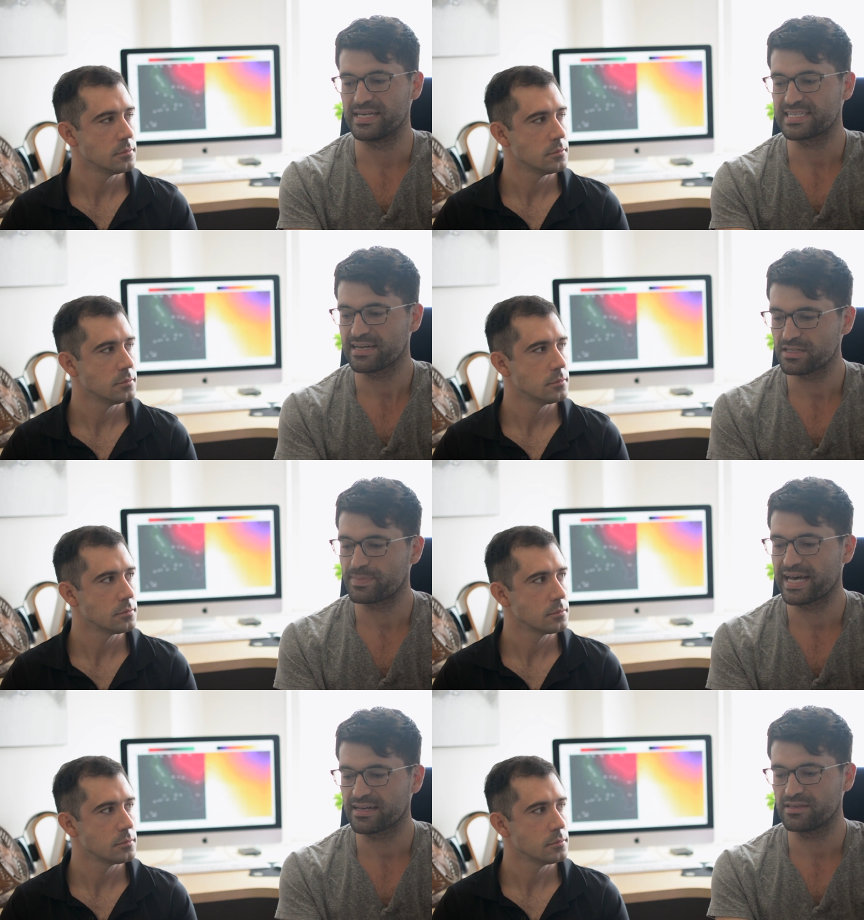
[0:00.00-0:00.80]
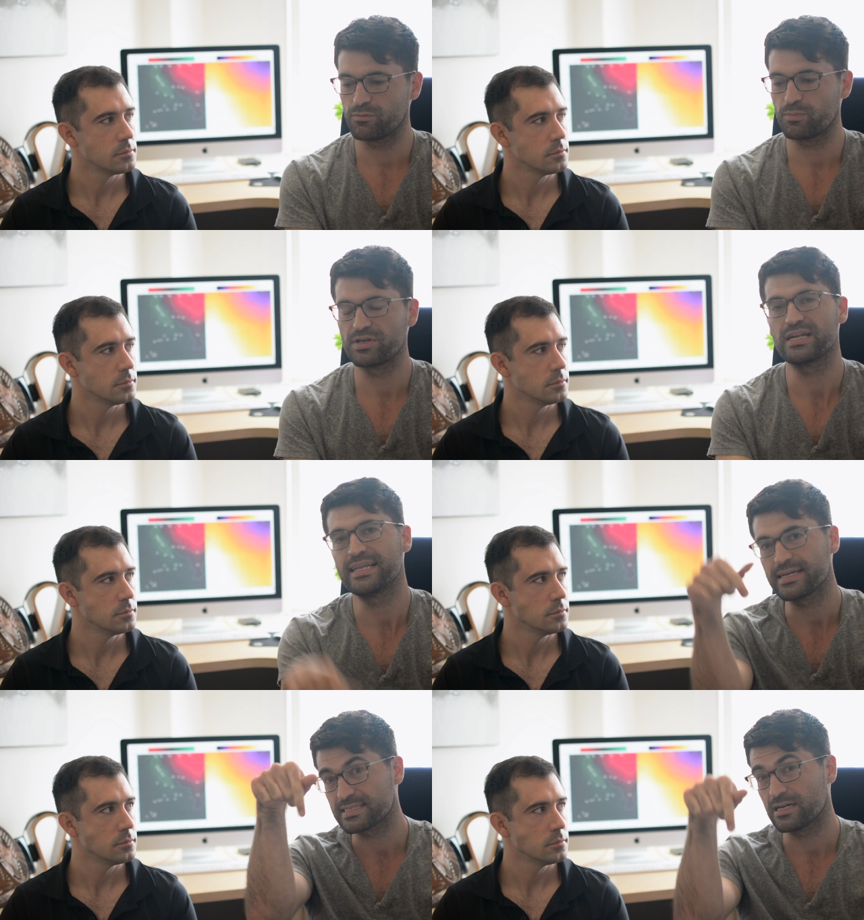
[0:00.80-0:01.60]
Speaker 1: It's out the baggie. We'll put a
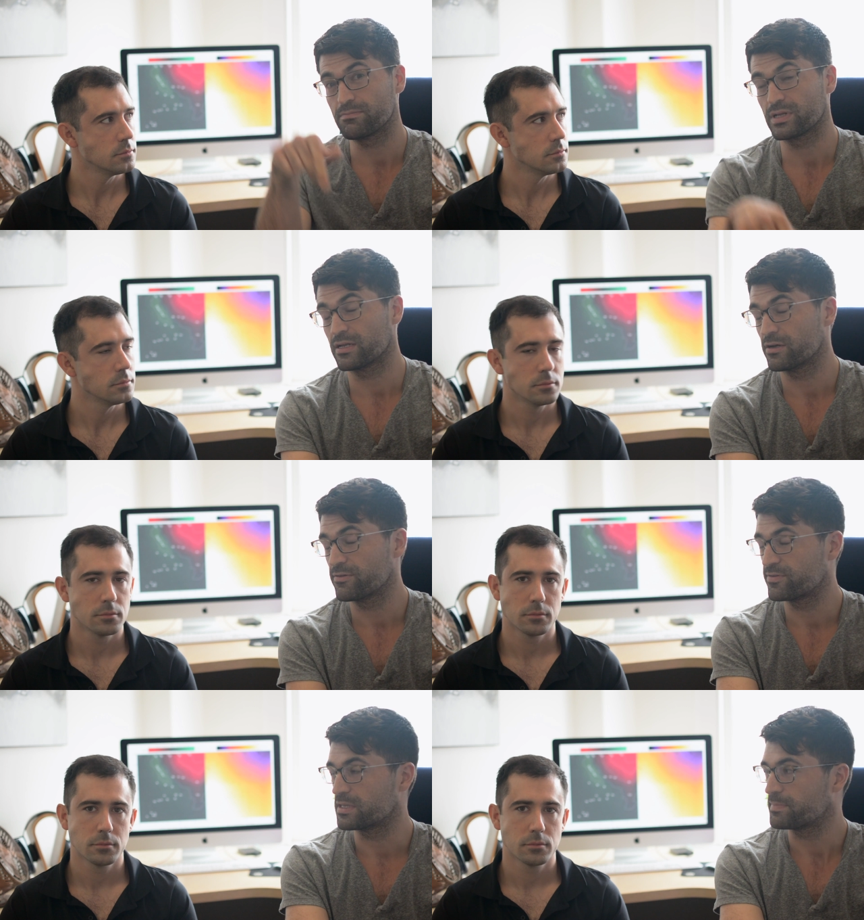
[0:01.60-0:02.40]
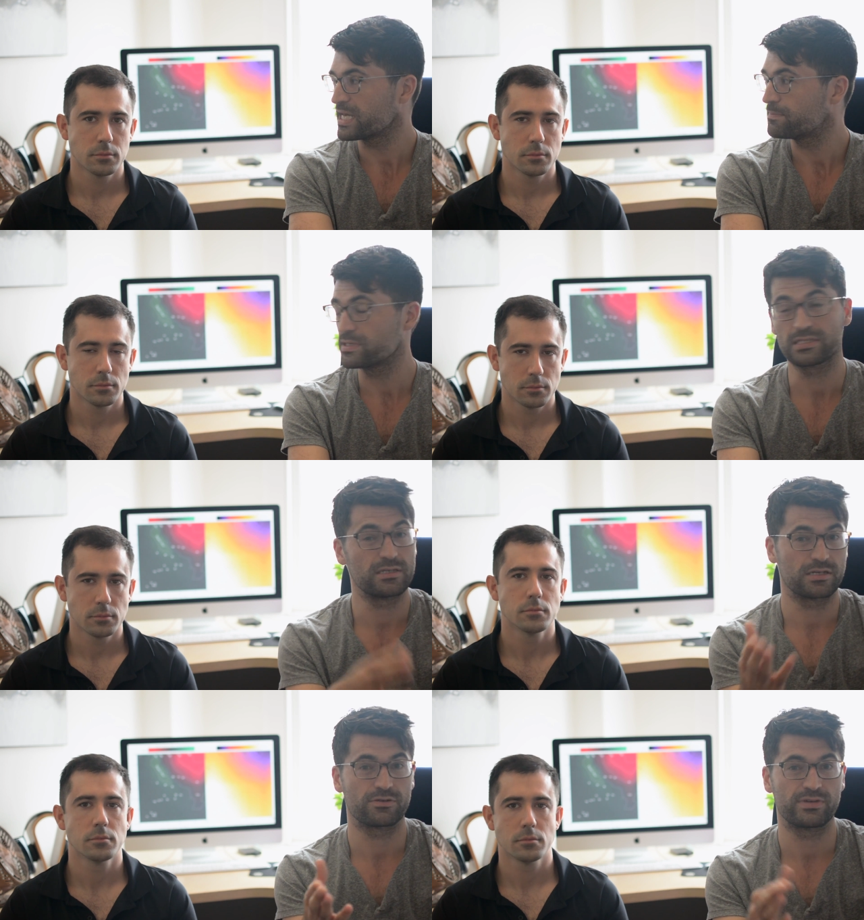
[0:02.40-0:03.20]
link down below for the paper
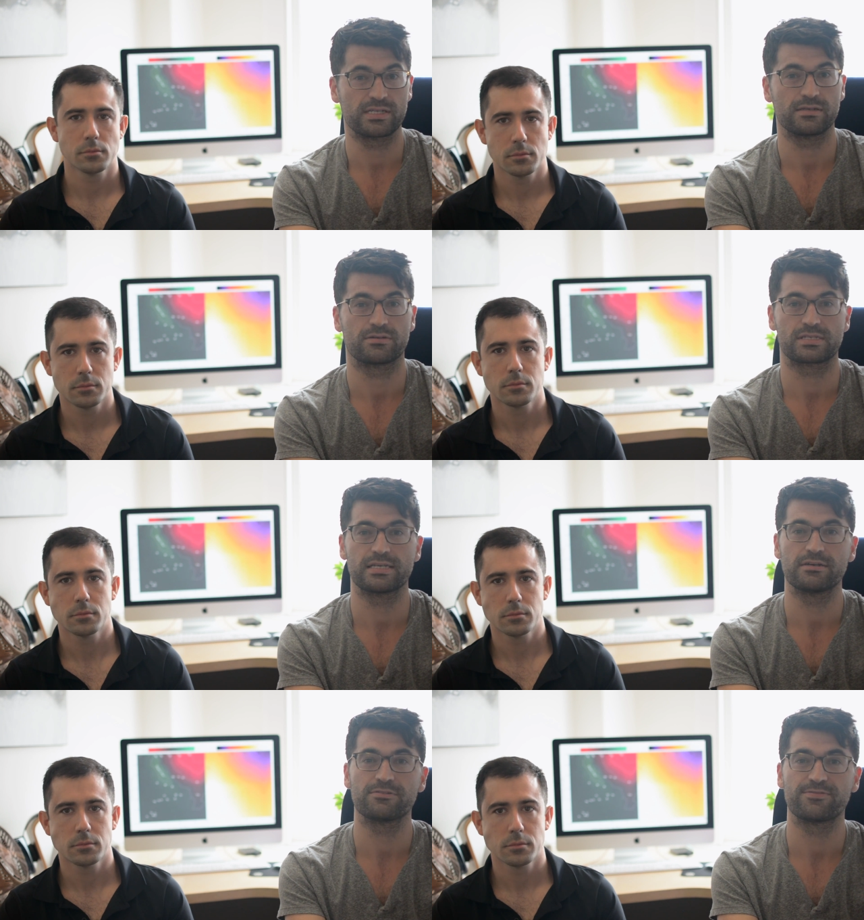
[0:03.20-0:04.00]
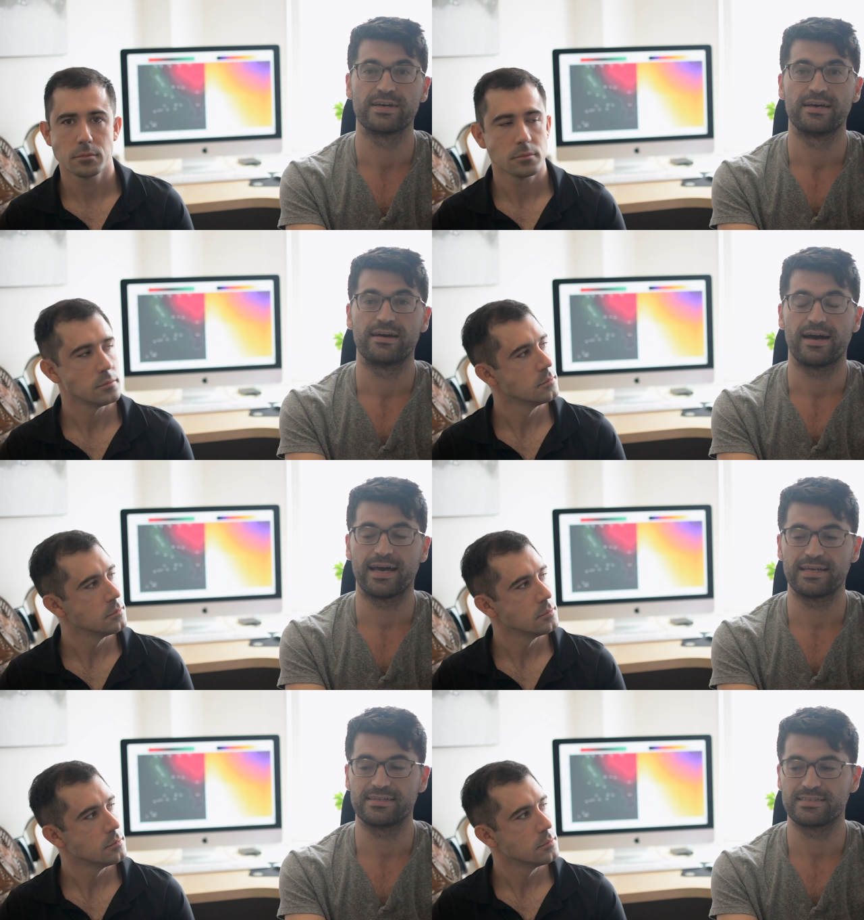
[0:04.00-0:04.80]
so you can read it yourself.
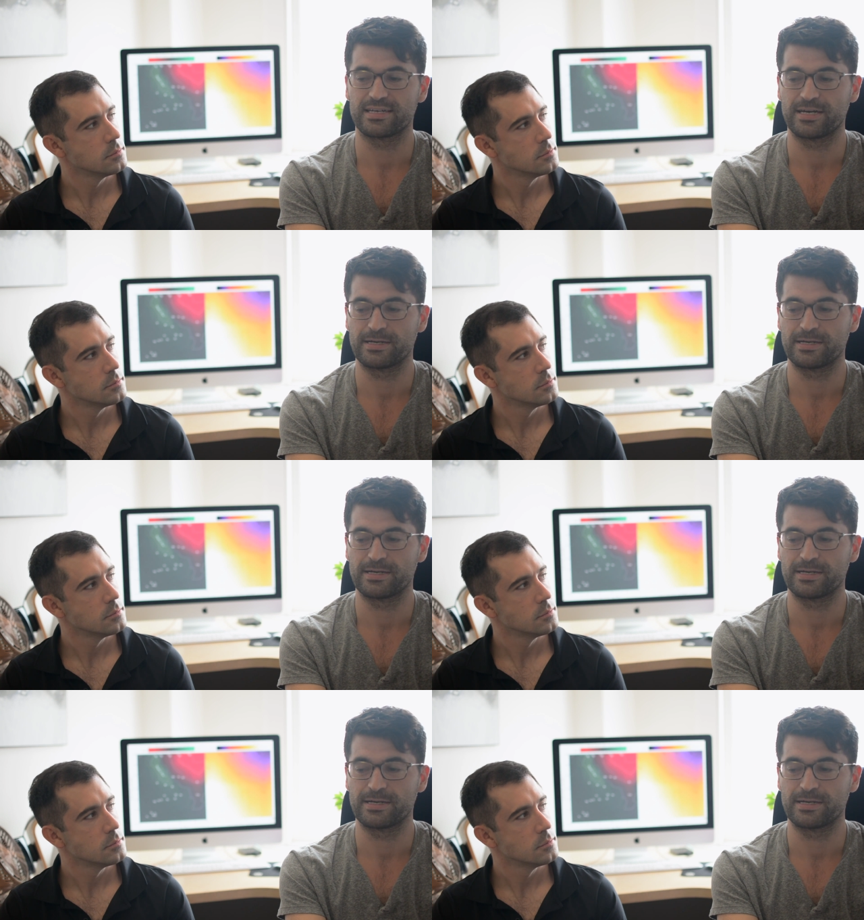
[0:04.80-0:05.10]
And